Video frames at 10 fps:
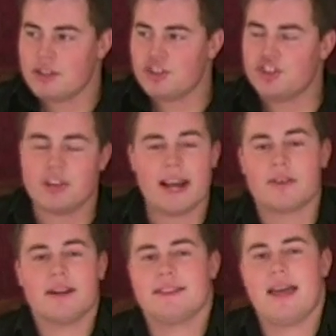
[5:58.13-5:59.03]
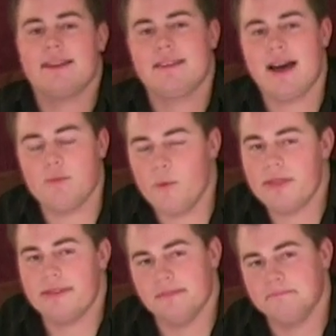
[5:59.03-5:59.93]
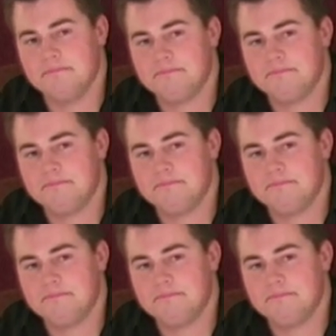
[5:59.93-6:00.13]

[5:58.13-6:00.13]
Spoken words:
sharing that time with them.